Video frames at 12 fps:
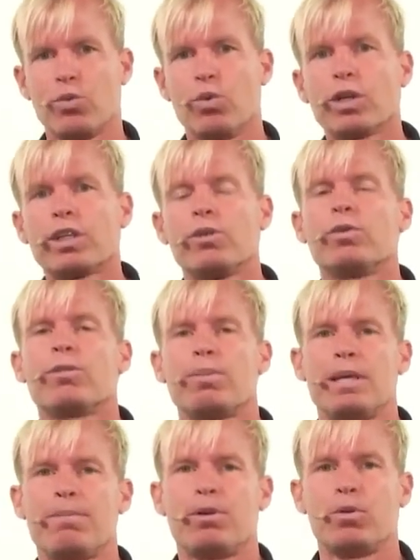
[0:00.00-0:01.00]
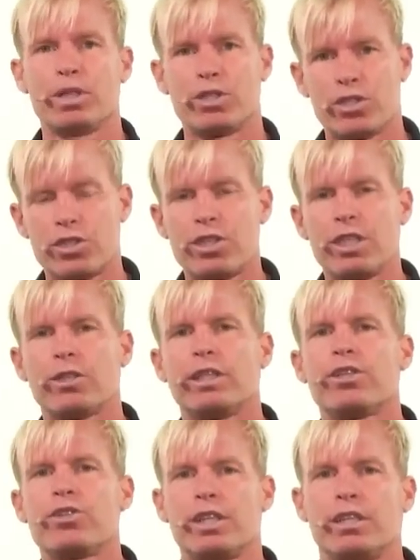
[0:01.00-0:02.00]
working with people with
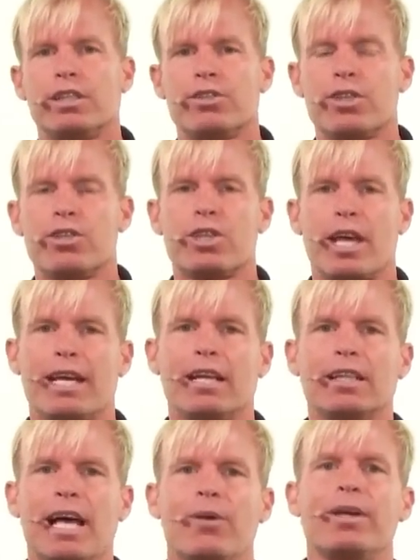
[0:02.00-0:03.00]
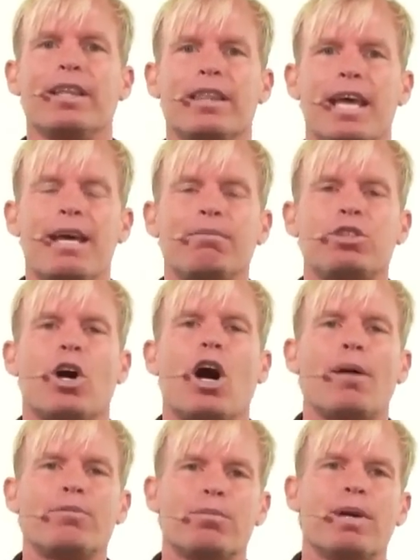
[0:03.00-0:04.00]
serious illnesses and allowing them to
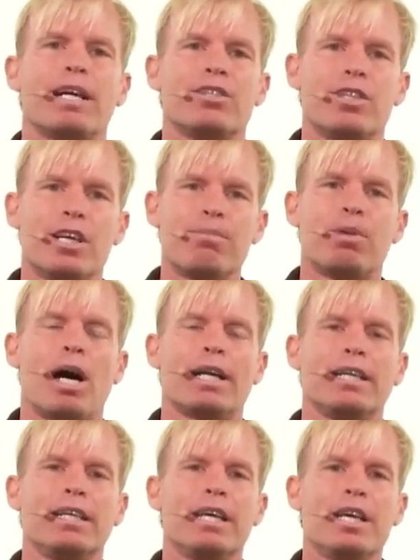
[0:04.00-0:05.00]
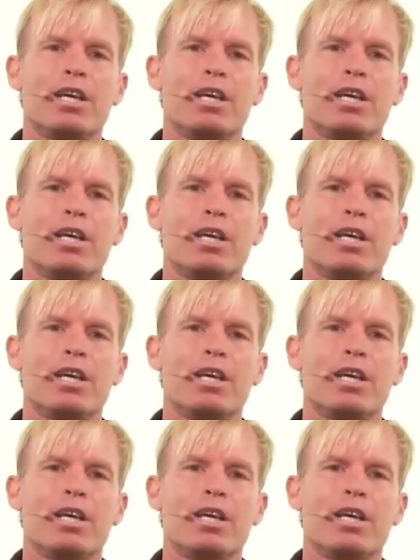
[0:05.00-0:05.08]
optimize their body